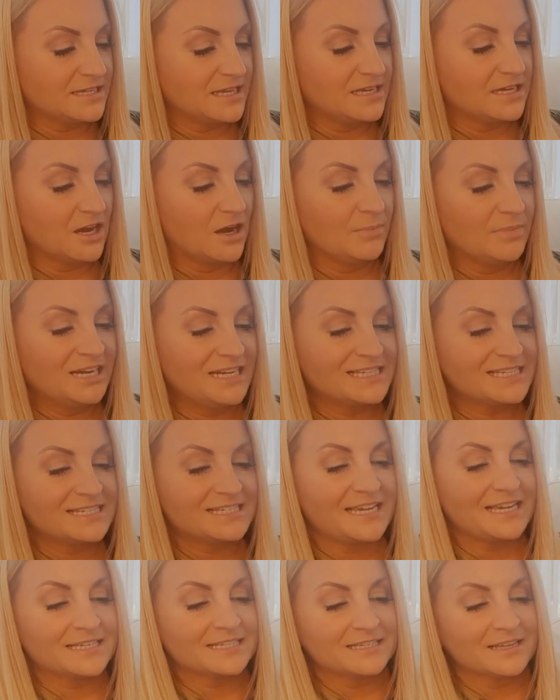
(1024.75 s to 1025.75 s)
They come in at
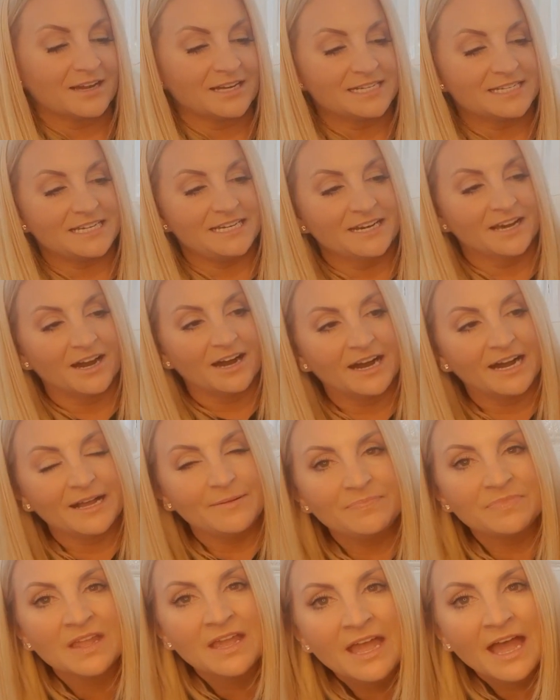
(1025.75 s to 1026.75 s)

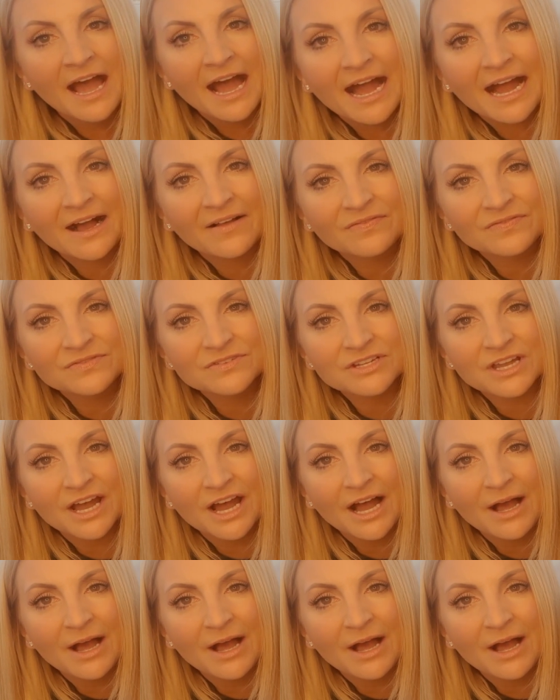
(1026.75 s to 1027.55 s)
£6.99, and